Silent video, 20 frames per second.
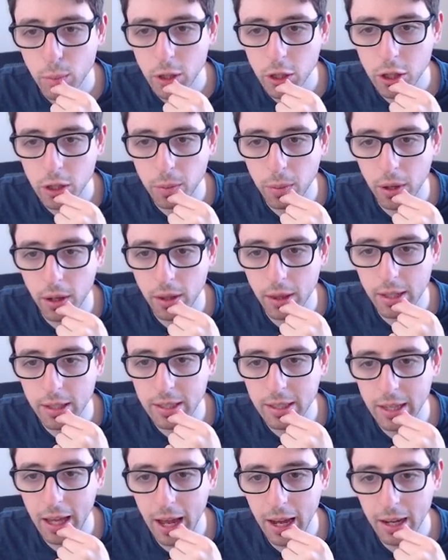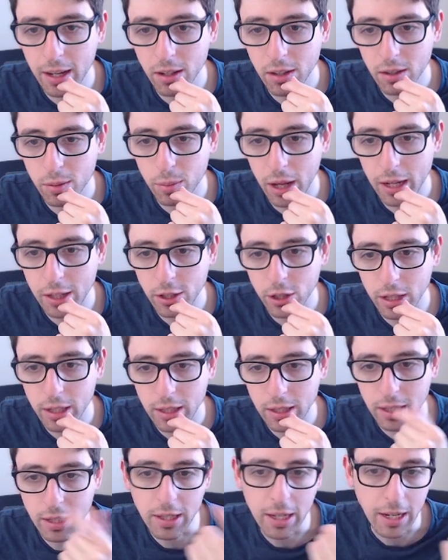bishop on this diagonal, and black
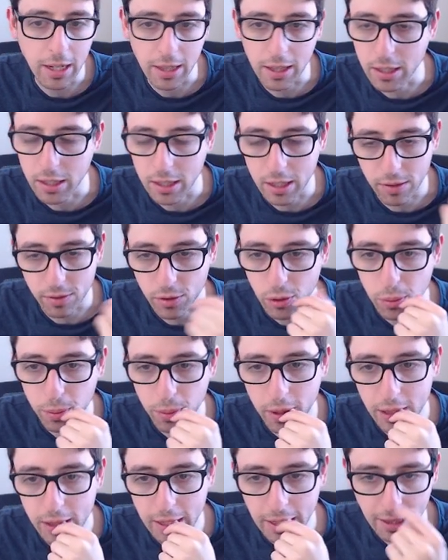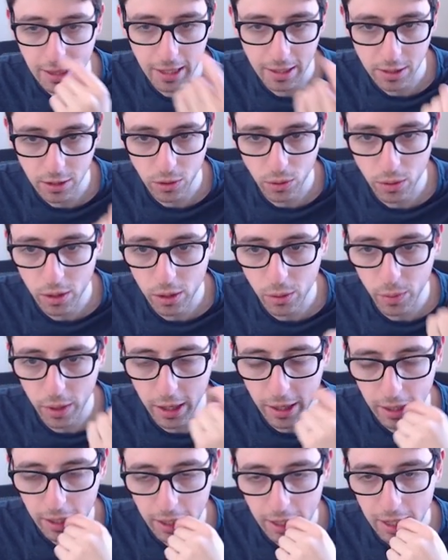tries to take this f2 pawn. Like, that's the only
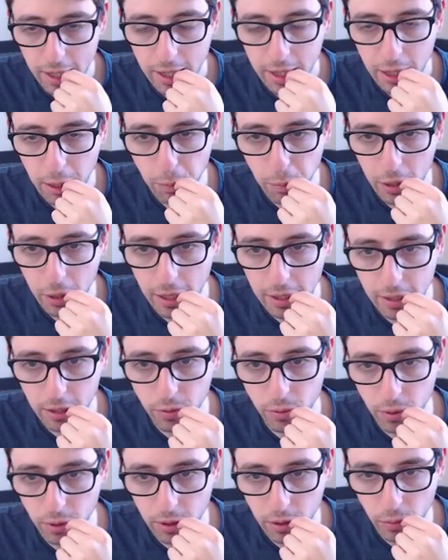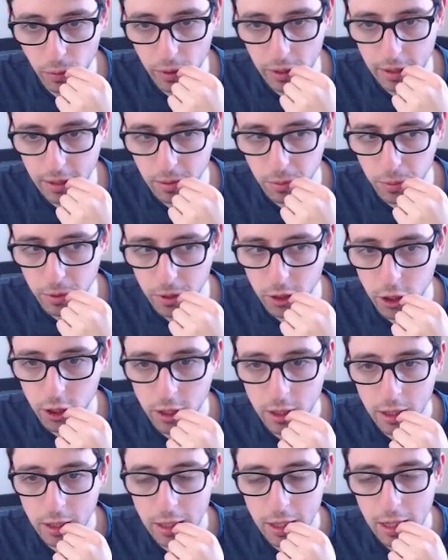way that black can really win this
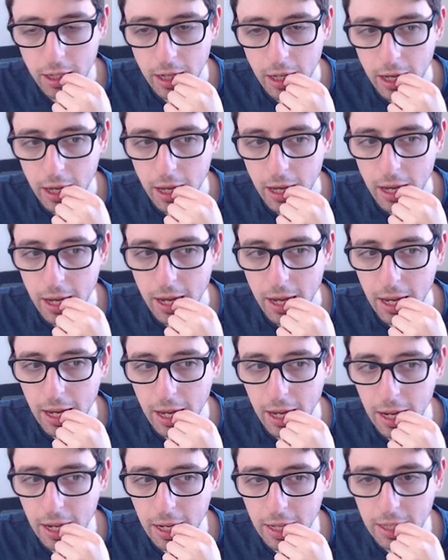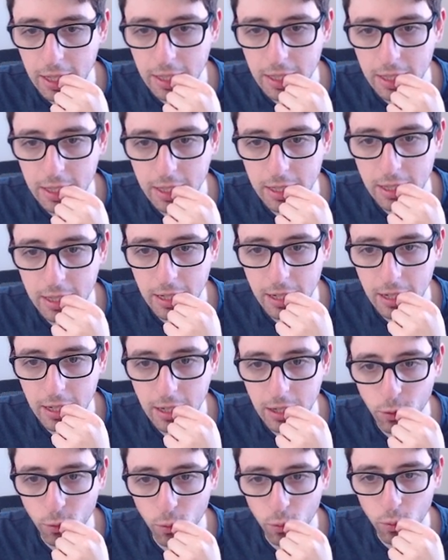position. And
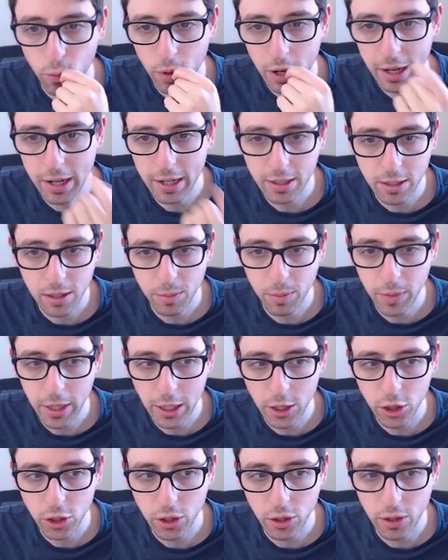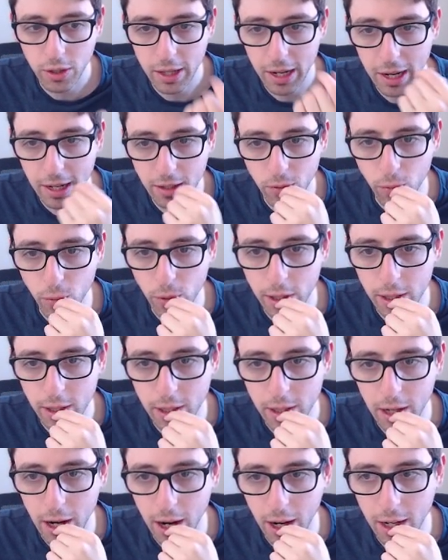white has to make sure that
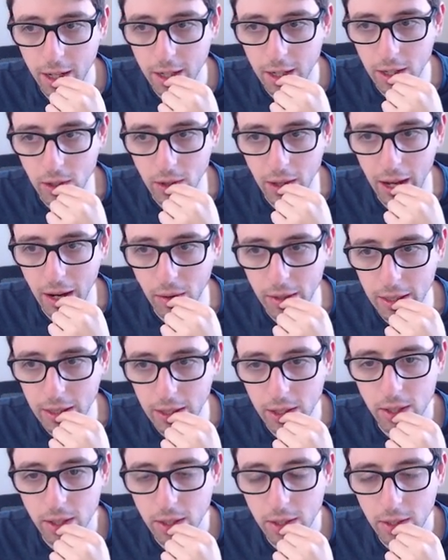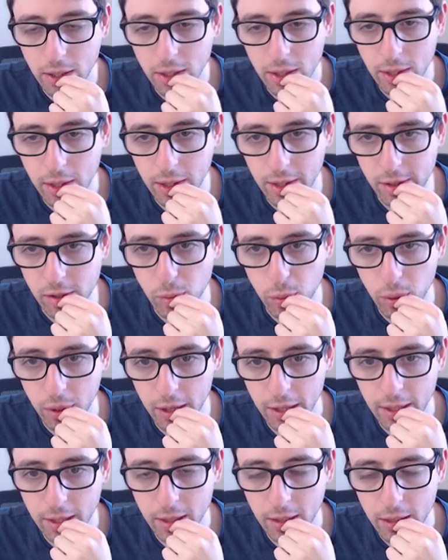we're not allowing this
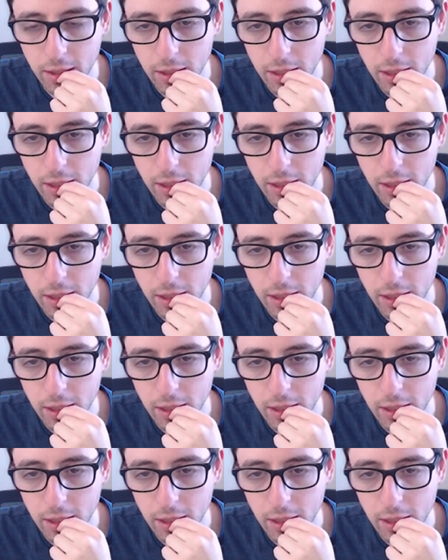plan,